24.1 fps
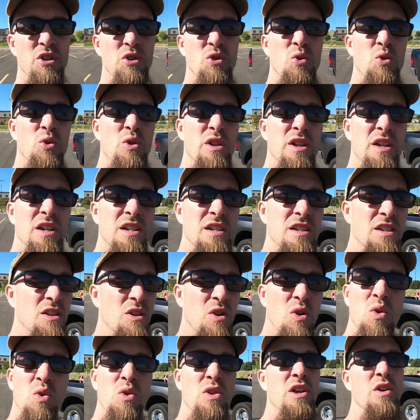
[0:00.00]
dually is the
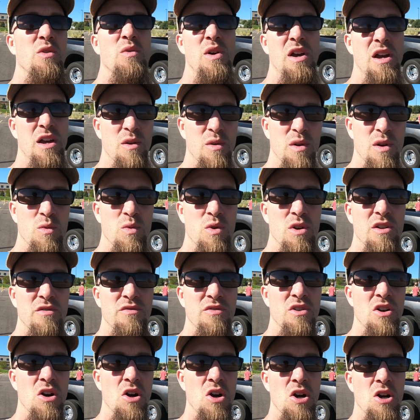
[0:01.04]
only way we would have
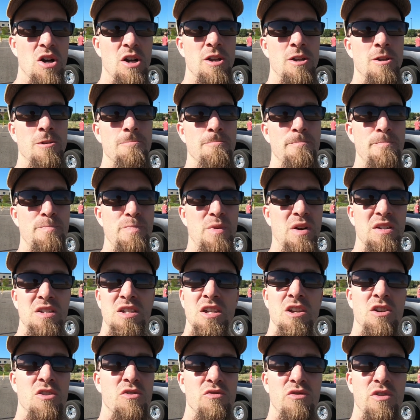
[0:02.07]
gone. A
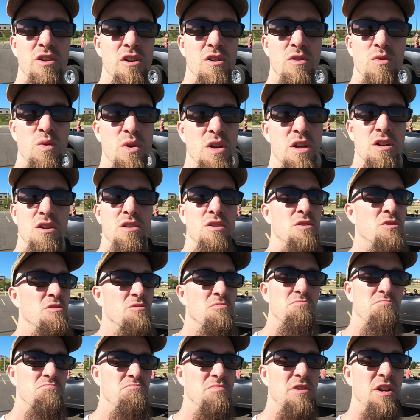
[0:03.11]
single rear wheel
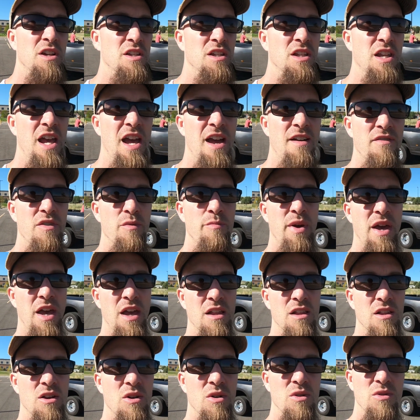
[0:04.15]
doesn't have the
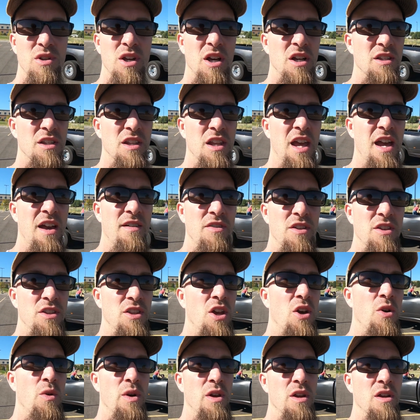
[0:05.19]
payload, doesn't have the
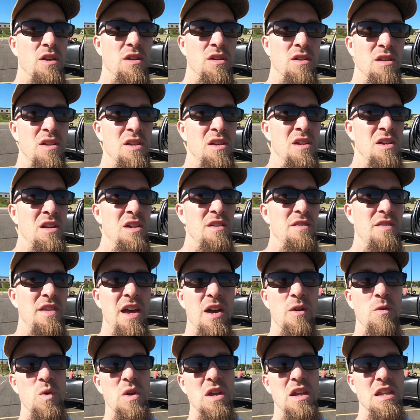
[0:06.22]
towing
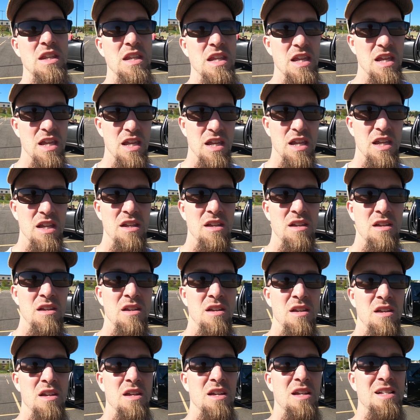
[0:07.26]
that we need
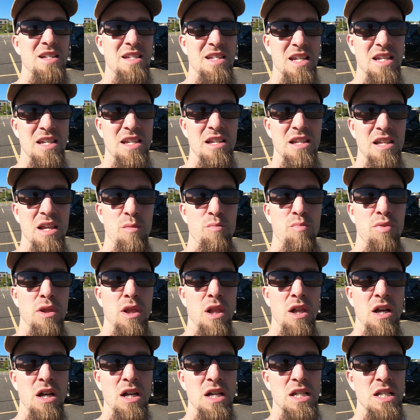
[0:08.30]
consistently.
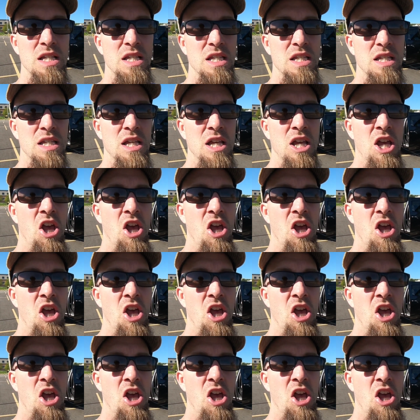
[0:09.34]
Plus,